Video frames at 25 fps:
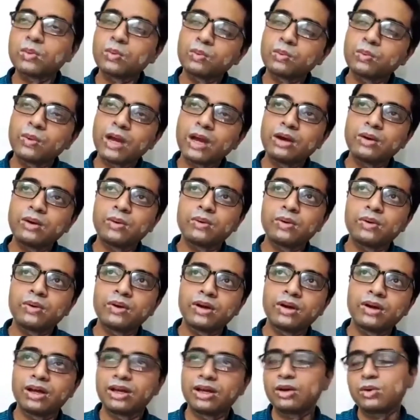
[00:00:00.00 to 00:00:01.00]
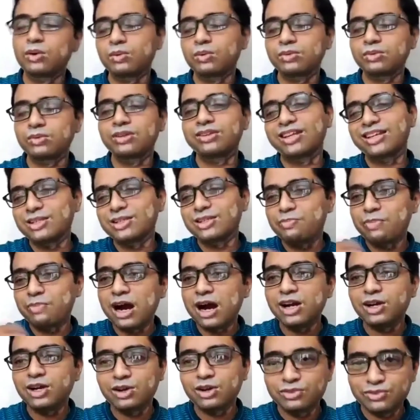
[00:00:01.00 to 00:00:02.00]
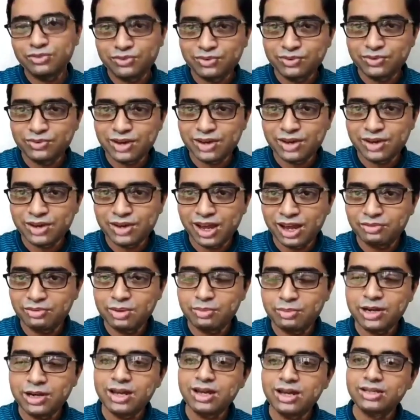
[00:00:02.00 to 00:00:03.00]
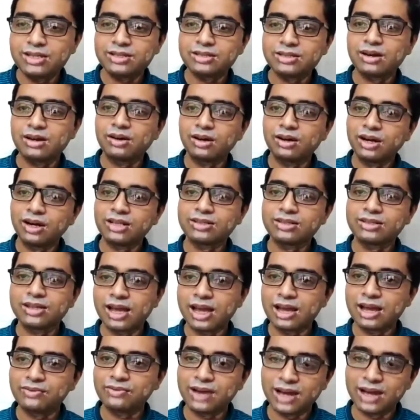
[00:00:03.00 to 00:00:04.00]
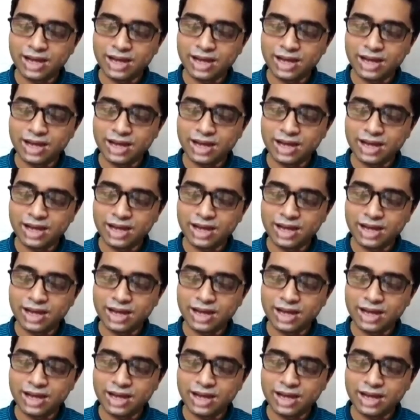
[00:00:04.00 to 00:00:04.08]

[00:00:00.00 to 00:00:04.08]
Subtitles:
when there is a part of everybody's, or let's say if